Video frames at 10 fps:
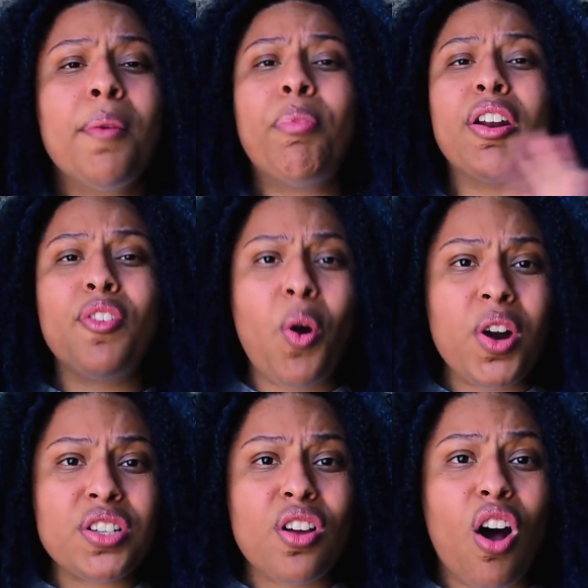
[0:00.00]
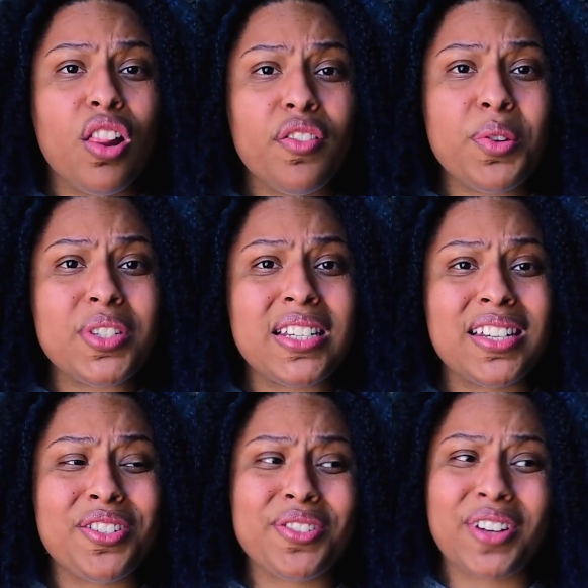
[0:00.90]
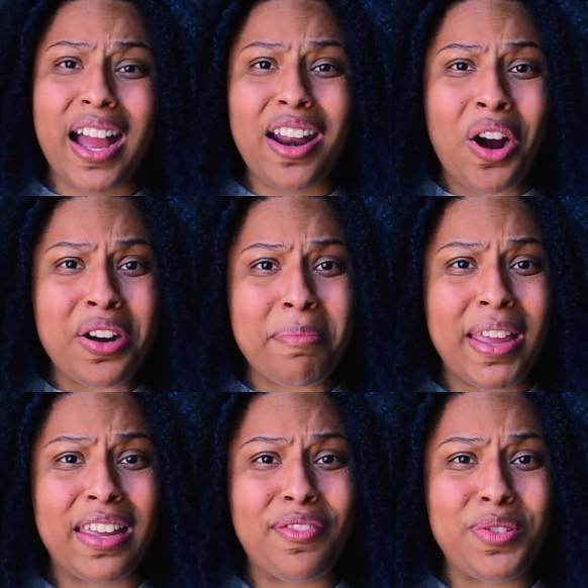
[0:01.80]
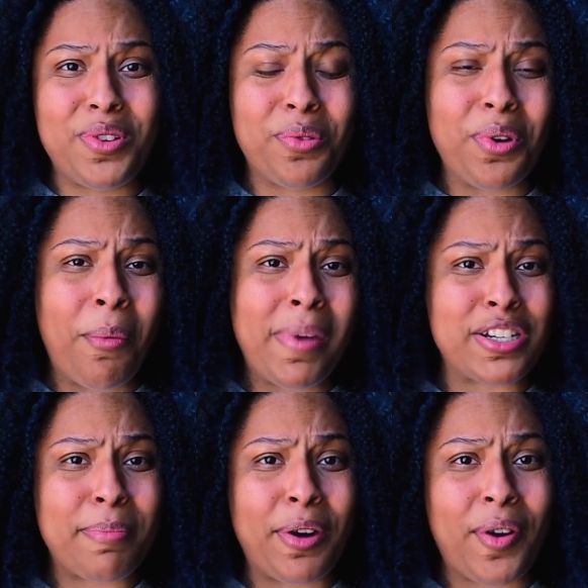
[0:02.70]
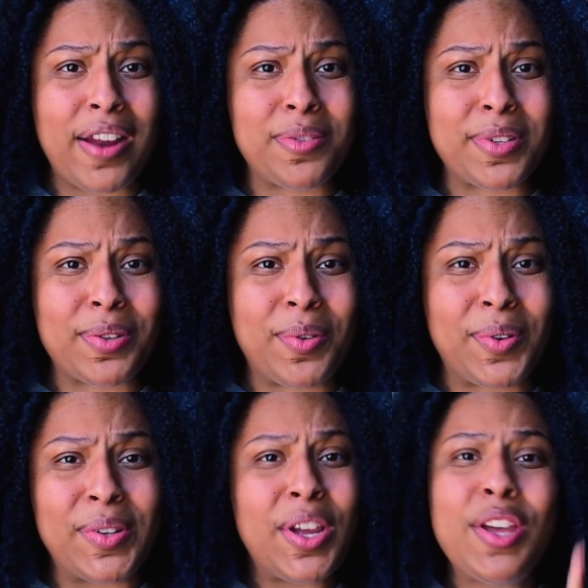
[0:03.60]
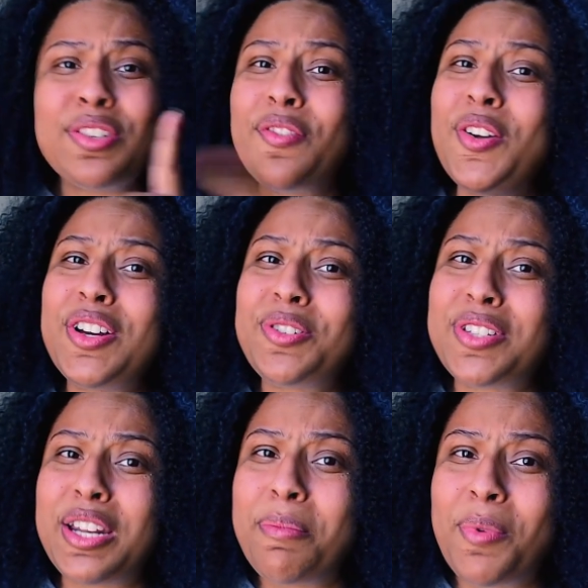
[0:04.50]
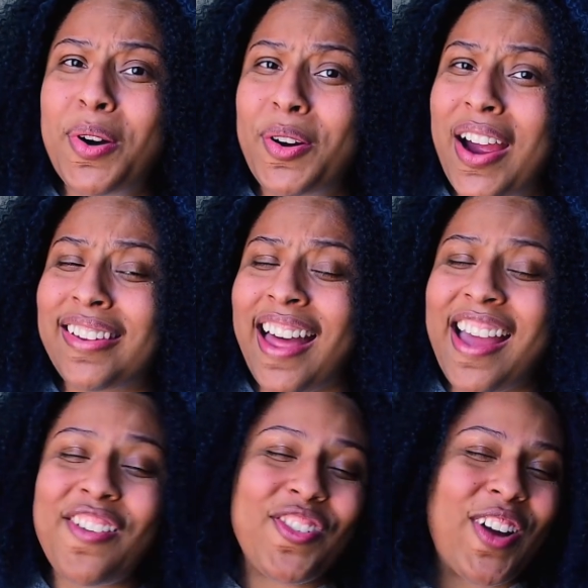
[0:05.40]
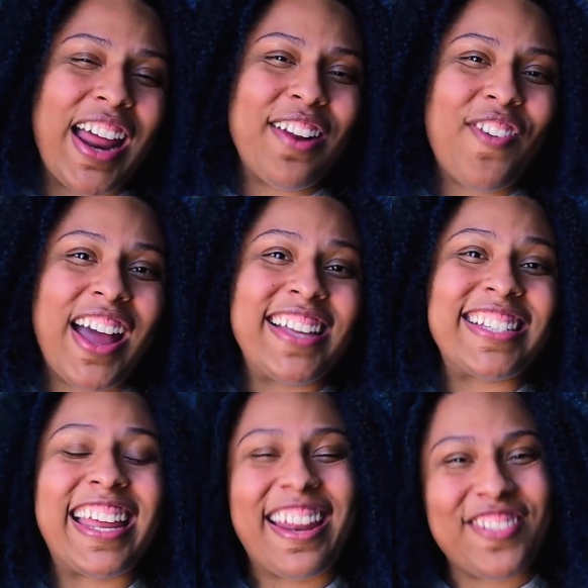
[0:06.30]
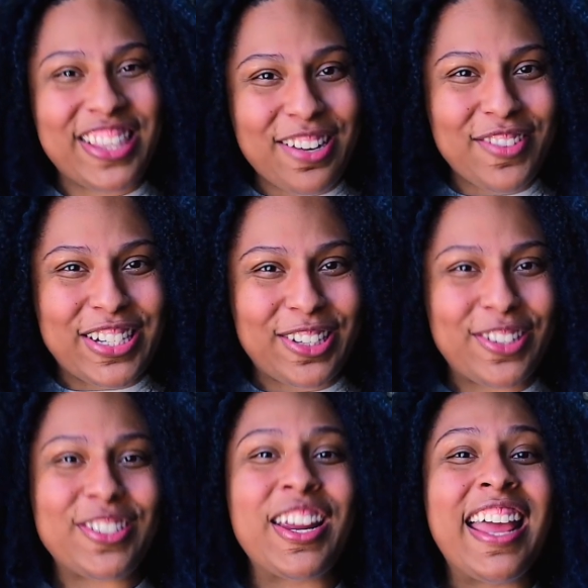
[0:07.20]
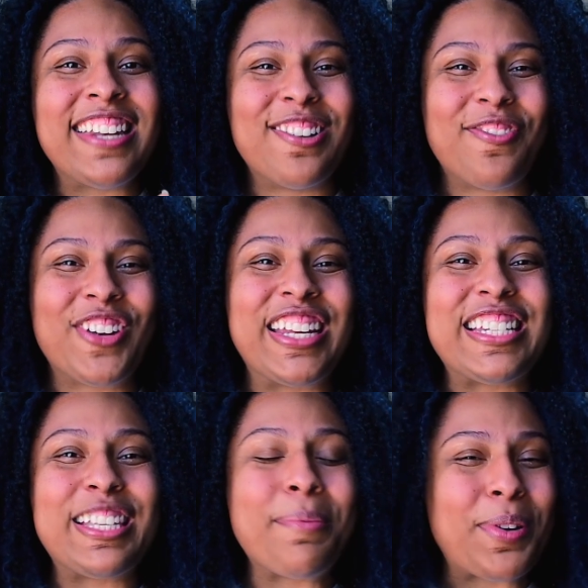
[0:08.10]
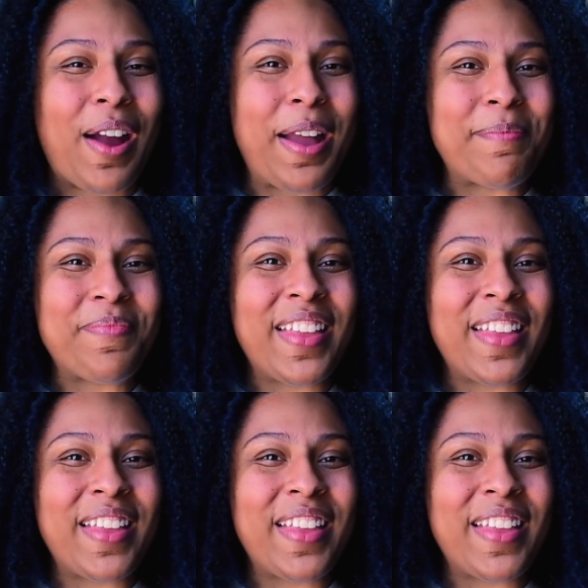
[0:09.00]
But of course, all of those decisions are kind of hard to make if you don't know much about graduate school. So if you're interested in more grad life, grad advice, and everything research, don't forget to subscribe.